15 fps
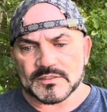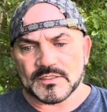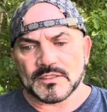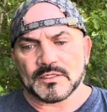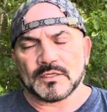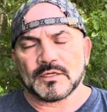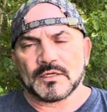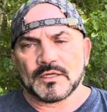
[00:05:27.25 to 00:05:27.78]

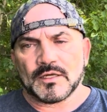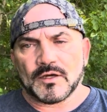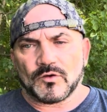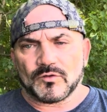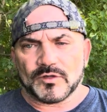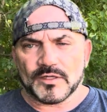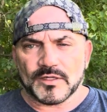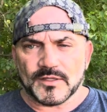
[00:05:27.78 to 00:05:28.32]
I
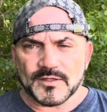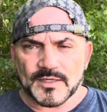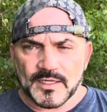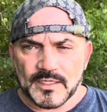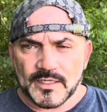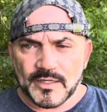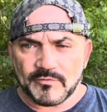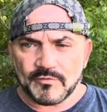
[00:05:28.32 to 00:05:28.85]
wanted to
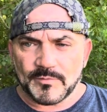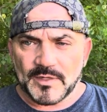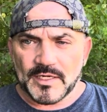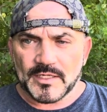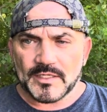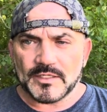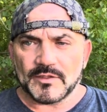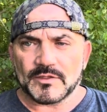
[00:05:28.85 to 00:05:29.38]
thank
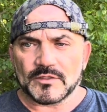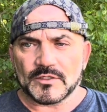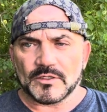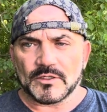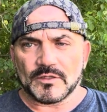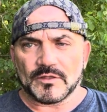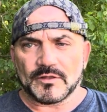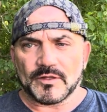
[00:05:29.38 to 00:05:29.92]
everybody
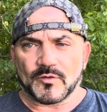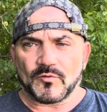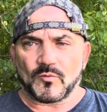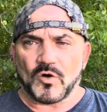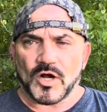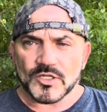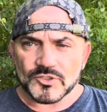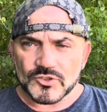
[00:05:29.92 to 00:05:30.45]
to, that
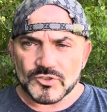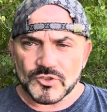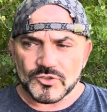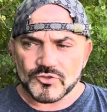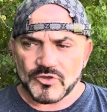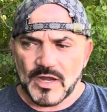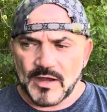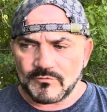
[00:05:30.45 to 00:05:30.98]
watched the
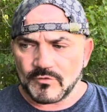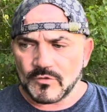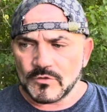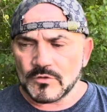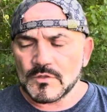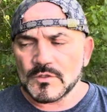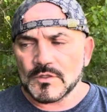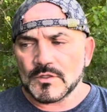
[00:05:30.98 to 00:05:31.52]
travel,
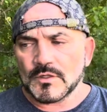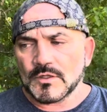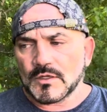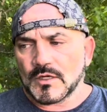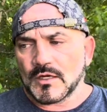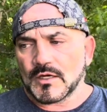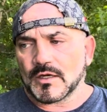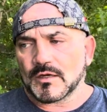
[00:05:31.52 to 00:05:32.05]

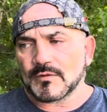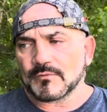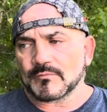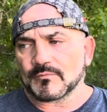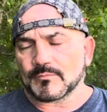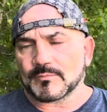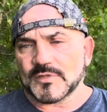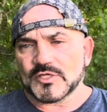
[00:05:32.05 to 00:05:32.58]
uh,
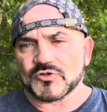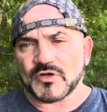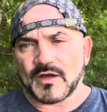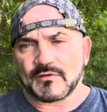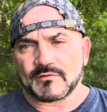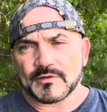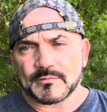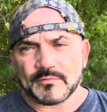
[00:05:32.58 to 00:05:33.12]
me
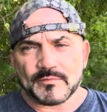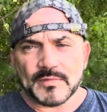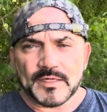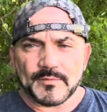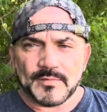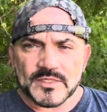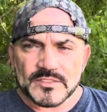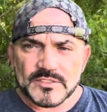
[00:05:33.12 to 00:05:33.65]
traveling, me
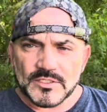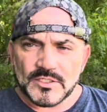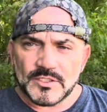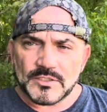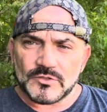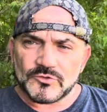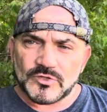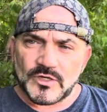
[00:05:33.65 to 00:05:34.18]
and my
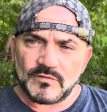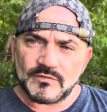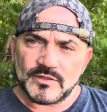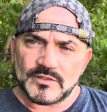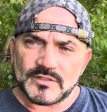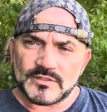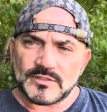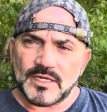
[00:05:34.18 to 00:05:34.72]
son
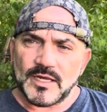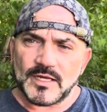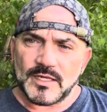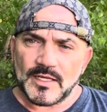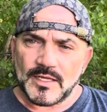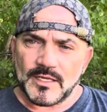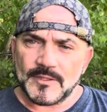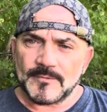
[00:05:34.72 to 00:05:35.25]
traveling to
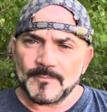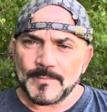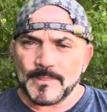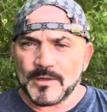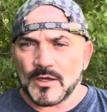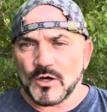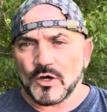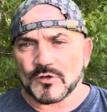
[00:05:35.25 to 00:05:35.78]
Thailand,
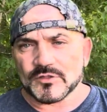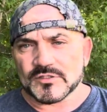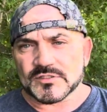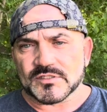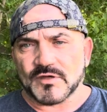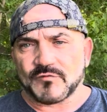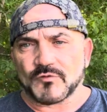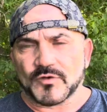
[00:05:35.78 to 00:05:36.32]
all the
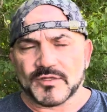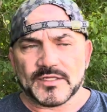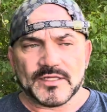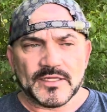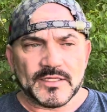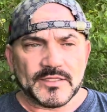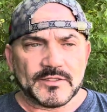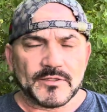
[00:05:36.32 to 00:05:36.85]
stuff we
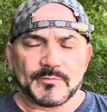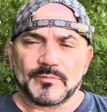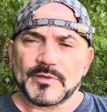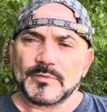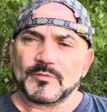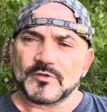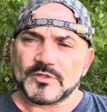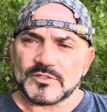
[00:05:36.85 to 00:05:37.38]
did, the
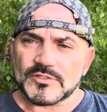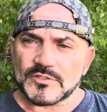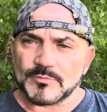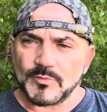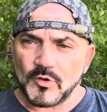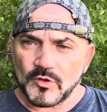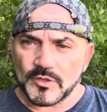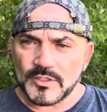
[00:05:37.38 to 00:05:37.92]
people that
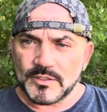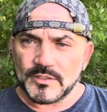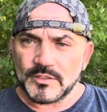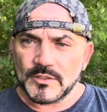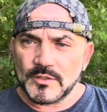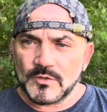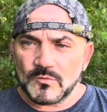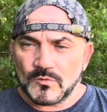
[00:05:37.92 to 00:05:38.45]
supported
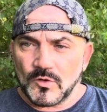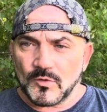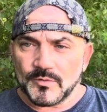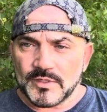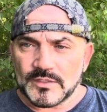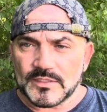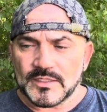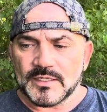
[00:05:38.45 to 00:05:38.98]
what
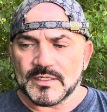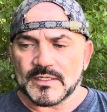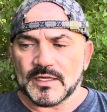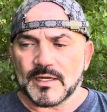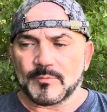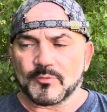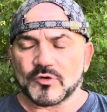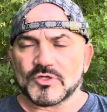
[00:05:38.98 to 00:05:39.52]
we did.
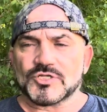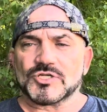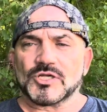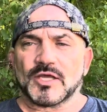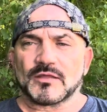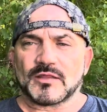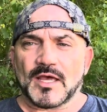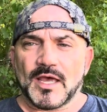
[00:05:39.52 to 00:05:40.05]
I
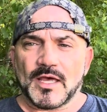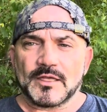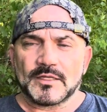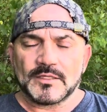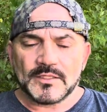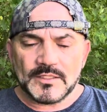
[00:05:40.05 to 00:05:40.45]
appreciate that.